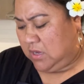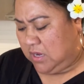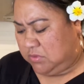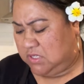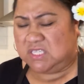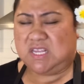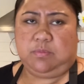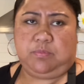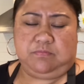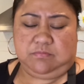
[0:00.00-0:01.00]
I wouldn't
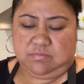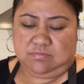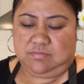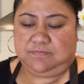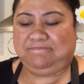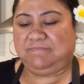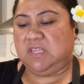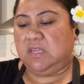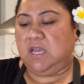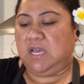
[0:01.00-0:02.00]
say,
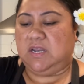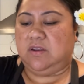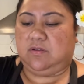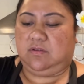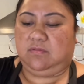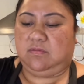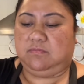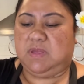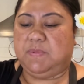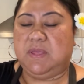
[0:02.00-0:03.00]
I don't know,
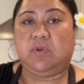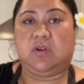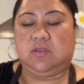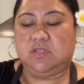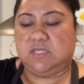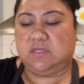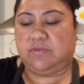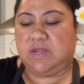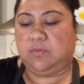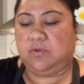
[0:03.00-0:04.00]
maybe I'm not using the
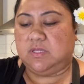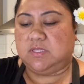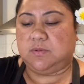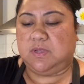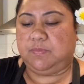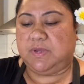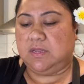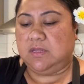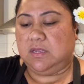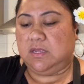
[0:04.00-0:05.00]
right word to it,
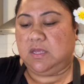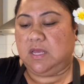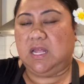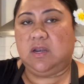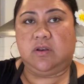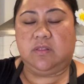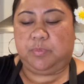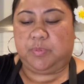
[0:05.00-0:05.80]
but a lot of the